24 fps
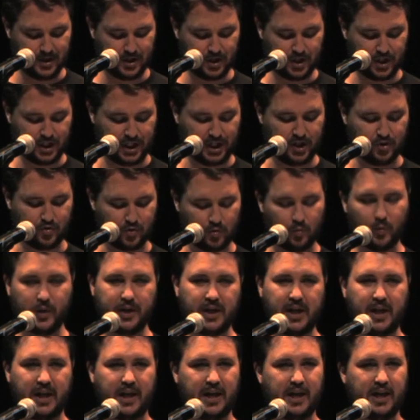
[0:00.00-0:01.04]
She drew
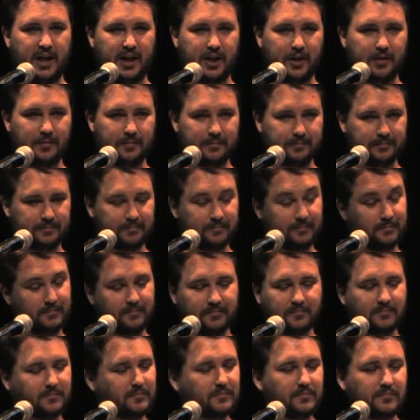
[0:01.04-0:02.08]
an E.
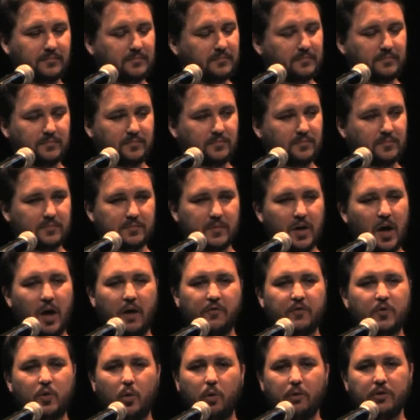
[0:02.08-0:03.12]

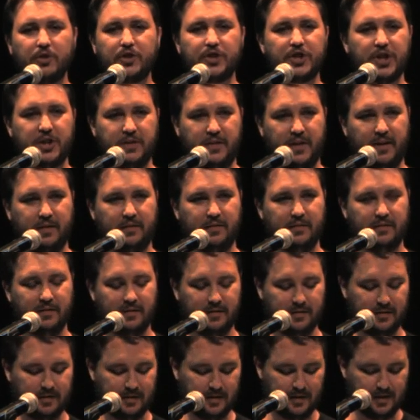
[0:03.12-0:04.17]
Of course she did.
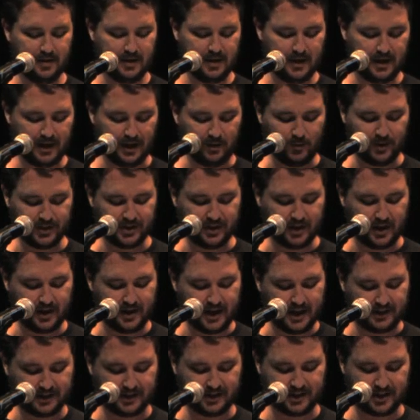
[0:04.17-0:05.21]
It was an
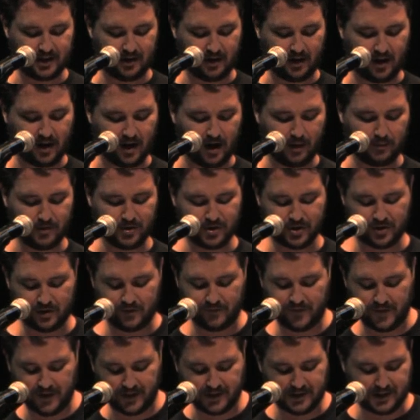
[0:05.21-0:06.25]
unnecessary harbinger
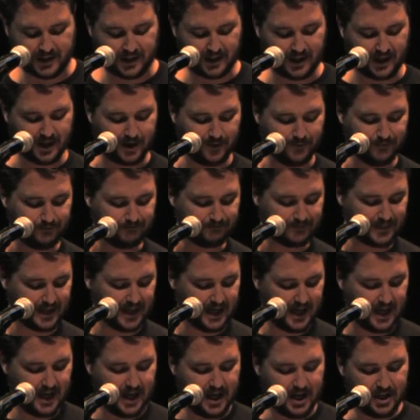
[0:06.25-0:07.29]
of things to come.
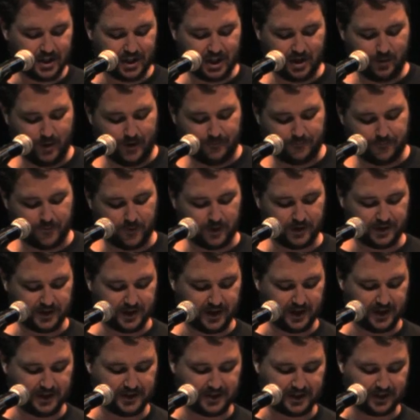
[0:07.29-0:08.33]
She went first
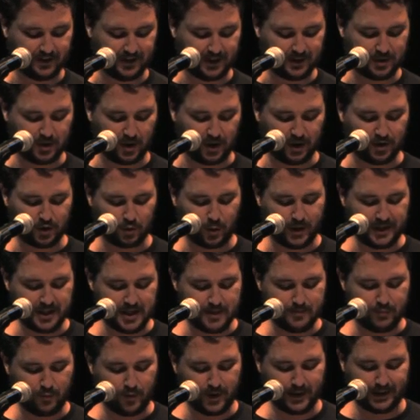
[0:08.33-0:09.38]
and instantly took a
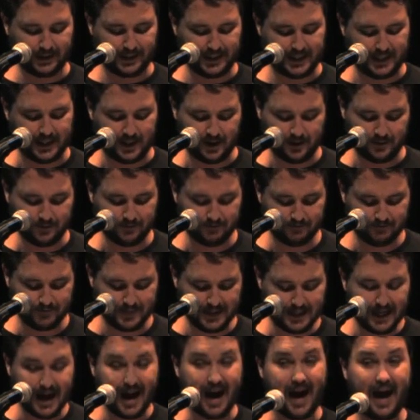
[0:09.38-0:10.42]
20-point lead.
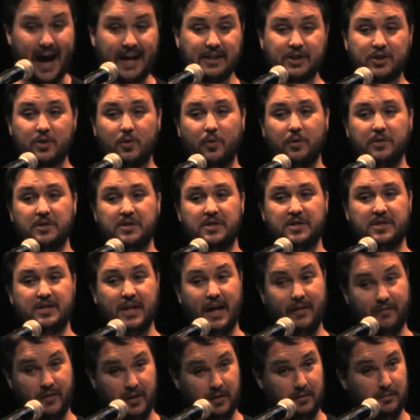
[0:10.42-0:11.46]
I scored
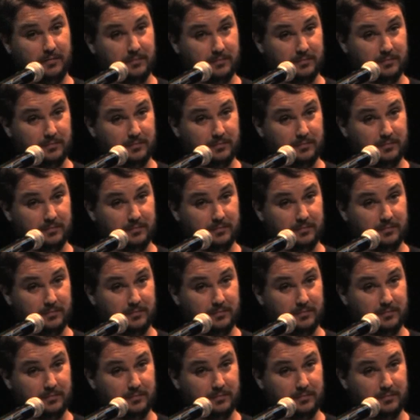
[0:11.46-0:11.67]
7.